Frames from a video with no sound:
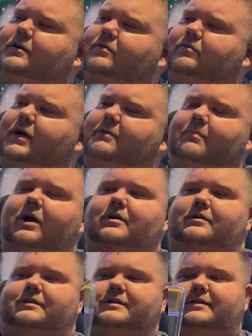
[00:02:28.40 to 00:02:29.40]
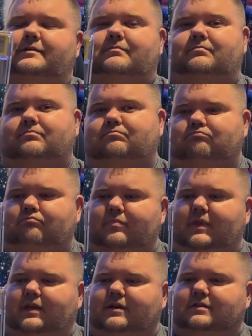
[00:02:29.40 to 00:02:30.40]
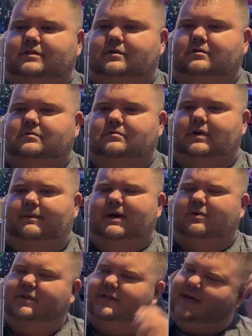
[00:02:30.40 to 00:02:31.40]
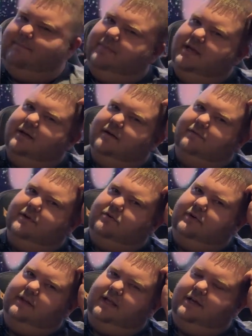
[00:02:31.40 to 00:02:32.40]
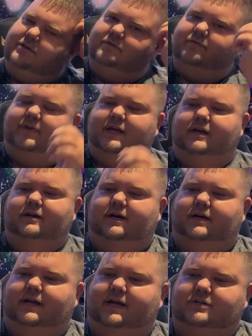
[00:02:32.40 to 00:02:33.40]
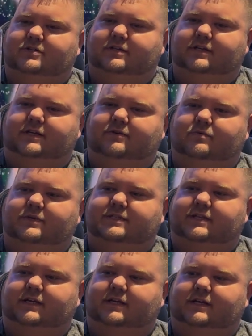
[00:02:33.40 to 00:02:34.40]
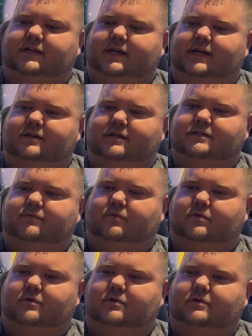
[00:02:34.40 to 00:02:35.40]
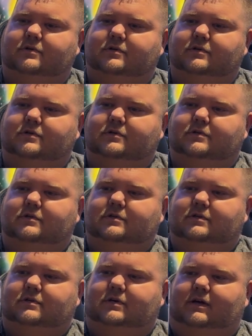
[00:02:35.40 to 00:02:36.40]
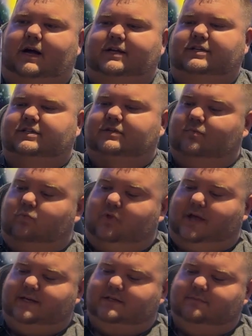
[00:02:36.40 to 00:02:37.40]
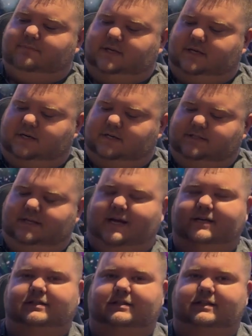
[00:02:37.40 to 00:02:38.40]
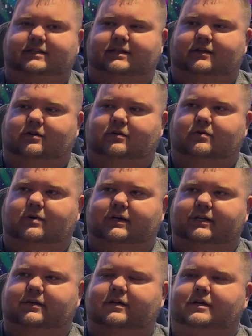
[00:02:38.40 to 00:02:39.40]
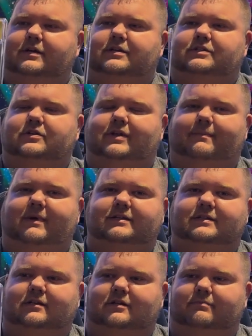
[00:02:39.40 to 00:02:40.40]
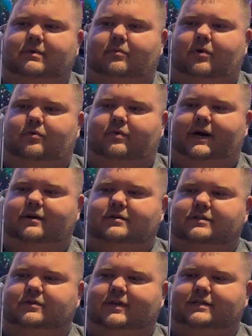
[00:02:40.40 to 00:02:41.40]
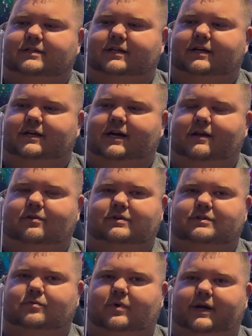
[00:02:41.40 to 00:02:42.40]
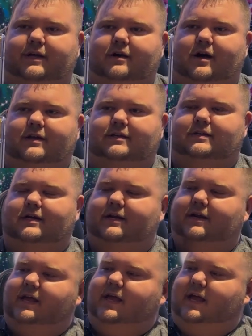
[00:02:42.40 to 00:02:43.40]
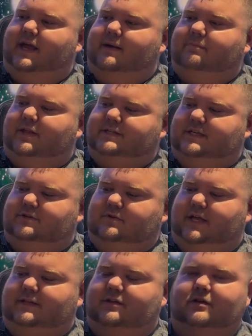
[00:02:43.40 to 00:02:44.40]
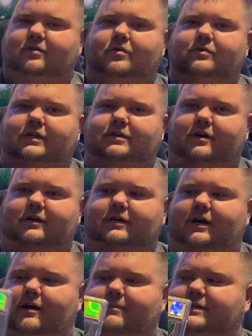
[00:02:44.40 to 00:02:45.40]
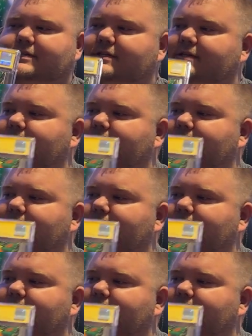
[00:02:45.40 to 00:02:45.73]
Ron Mars. So I'm not really that big of a Green Lantern fan. I actually was thinking of getting this I just liked it because it has the DC logo on it, so that makes it a little bit more rare. So that's kind of the reason why I got it done. And plus, I do like the glow-in-the-dark comics